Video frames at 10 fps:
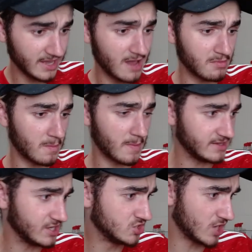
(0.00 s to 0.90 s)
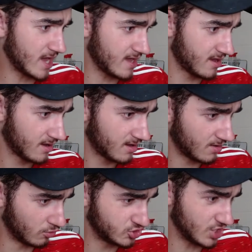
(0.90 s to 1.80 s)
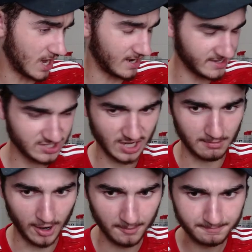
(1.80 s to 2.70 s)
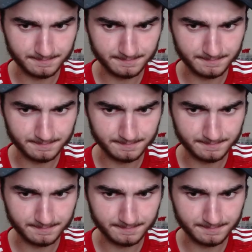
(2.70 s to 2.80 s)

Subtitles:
my mate DJ or Charlie to come on.